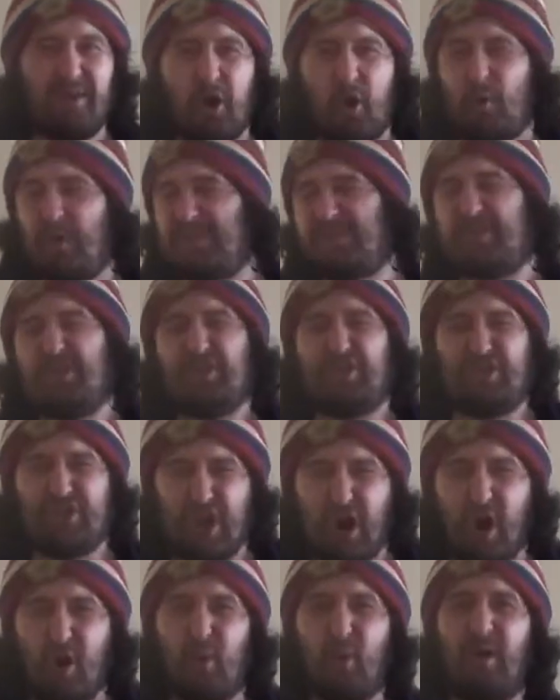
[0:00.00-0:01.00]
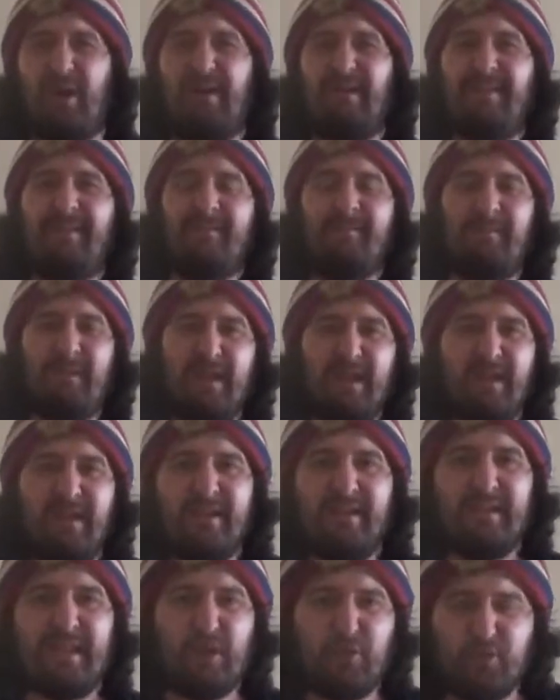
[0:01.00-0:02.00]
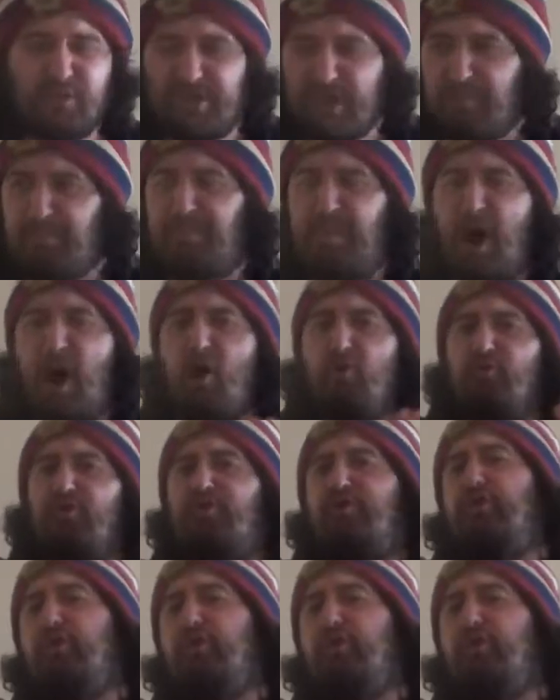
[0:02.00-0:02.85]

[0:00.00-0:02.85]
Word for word: No, it's a show. There's a part